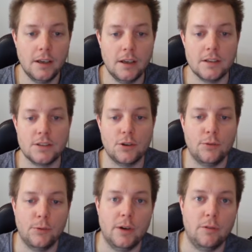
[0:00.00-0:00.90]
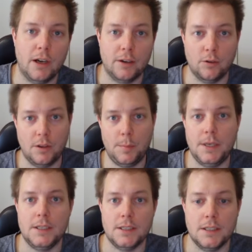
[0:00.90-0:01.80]
in software running on the
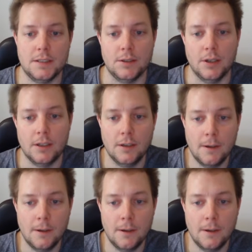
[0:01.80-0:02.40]
PC side.